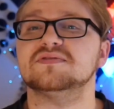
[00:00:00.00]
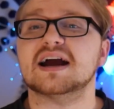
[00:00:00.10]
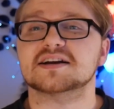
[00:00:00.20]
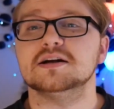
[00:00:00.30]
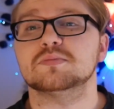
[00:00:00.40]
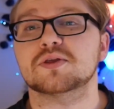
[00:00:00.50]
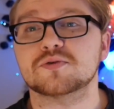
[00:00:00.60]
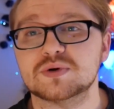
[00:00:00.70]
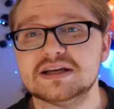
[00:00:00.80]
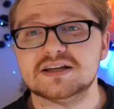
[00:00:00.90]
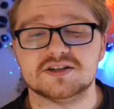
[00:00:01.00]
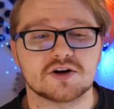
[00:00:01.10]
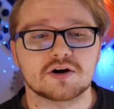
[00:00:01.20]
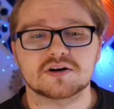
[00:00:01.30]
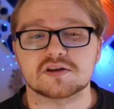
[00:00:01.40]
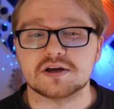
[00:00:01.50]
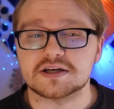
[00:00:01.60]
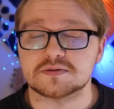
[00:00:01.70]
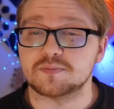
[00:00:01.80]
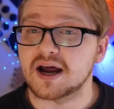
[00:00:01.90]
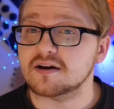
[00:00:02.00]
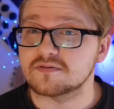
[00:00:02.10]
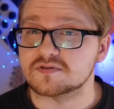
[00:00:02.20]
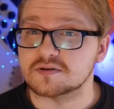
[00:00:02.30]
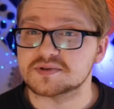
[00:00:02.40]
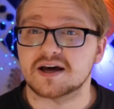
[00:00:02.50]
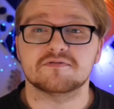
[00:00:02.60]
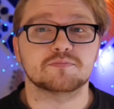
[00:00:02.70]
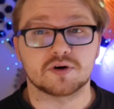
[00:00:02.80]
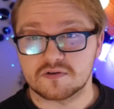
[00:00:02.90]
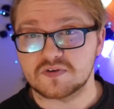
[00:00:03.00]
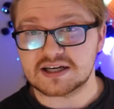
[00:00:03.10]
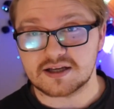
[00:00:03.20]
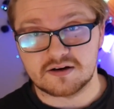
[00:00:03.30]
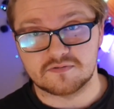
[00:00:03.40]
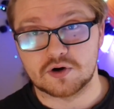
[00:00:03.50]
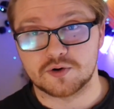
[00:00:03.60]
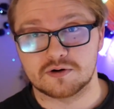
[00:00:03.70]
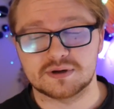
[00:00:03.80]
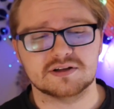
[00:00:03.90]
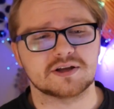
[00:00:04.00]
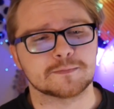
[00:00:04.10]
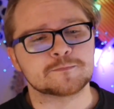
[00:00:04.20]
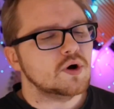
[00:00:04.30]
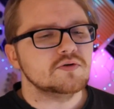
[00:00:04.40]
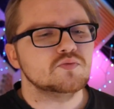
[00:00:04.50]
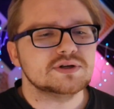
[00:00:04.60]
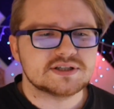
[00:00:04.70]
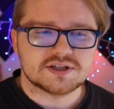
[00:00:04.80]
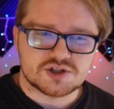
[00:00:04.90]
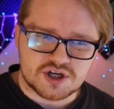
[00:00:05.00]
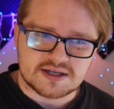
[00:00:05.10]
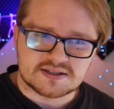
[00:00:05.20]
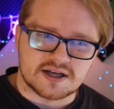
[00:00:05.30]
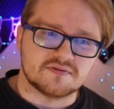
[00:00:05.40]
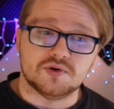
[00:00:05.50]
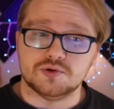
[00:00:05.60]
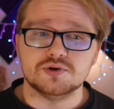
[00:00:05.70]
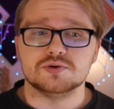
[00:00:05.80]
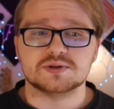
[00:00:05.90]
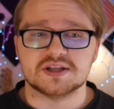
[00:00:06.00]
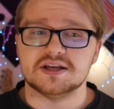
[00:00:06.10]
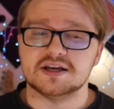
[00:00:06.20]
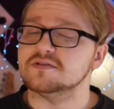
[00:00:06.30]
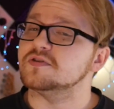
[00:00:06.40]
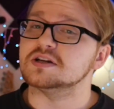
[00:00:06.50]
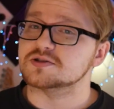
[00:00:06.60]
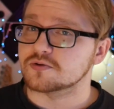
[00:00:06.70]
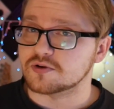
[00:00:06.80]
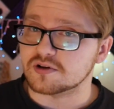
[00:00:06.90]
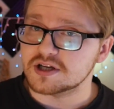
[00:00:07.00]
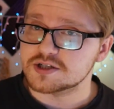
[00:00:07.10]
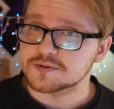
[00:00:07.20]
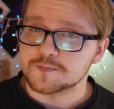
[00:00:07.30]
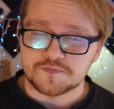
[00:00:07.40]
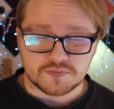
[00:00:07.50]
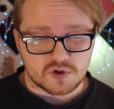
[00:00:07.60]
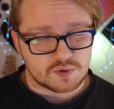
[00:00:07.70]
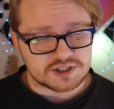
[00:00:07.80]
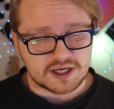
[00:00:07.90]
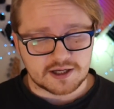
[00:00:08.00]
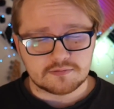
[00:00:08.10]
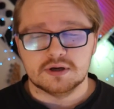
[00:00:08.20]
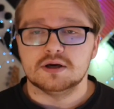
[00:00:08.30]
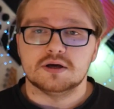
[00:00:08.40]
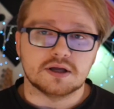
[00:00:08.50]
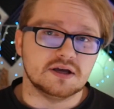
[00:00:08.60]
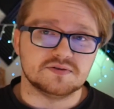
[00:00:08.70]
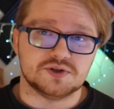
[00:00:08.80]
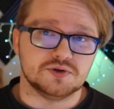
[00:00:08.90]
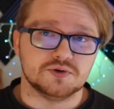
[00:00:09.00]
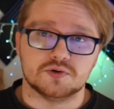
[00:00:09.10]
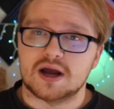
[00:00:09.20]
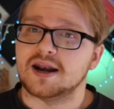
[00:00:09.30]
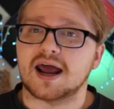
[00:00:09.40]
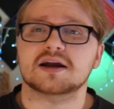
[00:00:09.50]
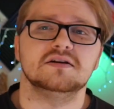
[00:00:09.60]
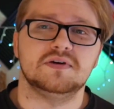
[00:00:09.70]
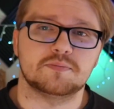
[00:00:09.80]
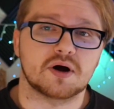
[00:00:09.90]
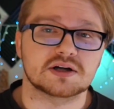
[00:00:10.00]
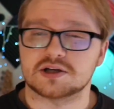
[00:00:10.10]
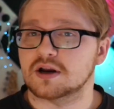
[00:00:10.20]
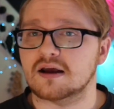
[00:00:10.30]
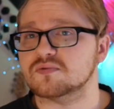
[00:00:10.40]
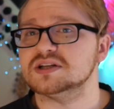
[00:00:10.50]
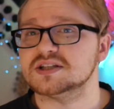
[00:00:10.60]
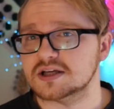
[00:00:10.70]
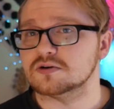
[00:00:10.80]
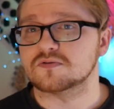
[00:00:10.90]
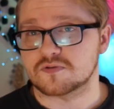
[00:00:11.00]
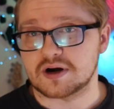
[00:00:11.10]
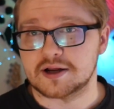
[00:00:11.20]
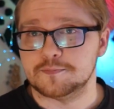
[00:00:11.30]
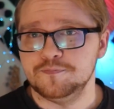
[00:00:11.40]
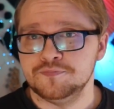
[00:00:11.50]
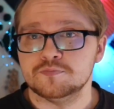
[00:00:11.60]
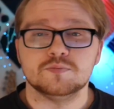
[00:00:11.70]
fact number 3, Dark Link's backflips have perfect invulnerability. One would suggest that if you use the infinite sword glitch, which again, gives you an active hitbox on every single frame,